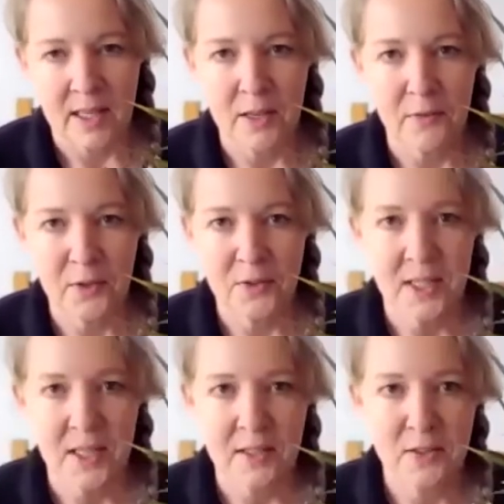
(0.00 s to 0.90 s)
if you
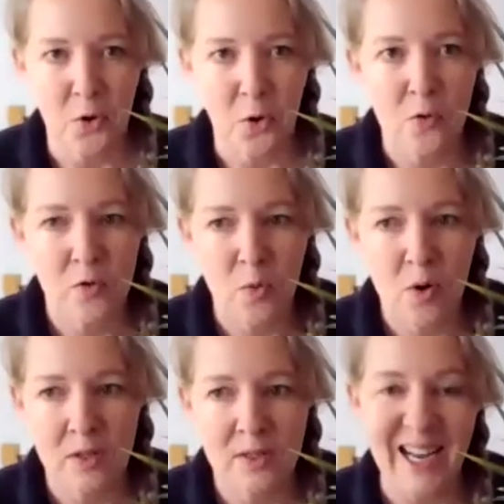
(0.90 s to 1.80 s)
tend to
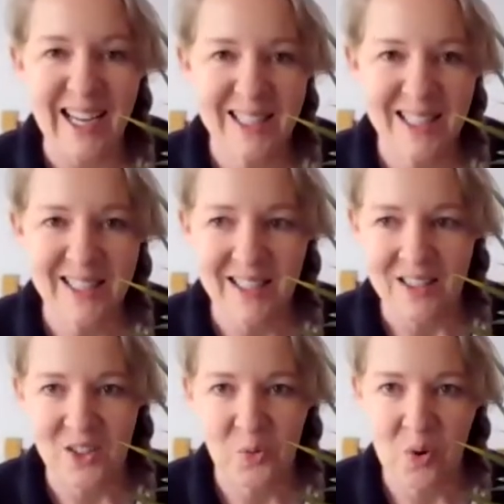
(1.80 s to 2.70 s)
overwater, I tend to
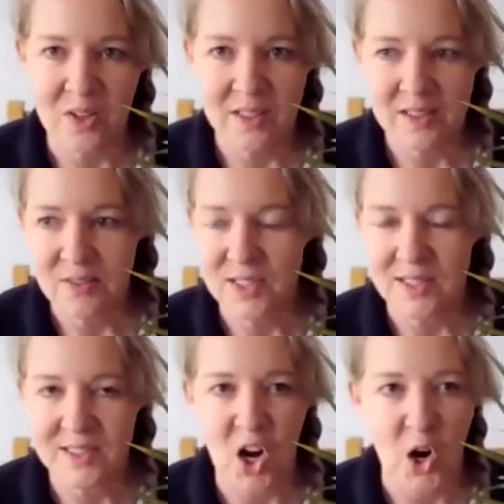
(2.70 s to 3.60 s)
underwater, which
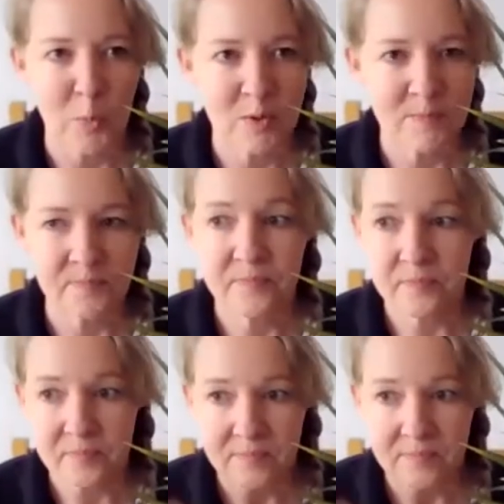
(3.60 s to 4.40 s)
is terrible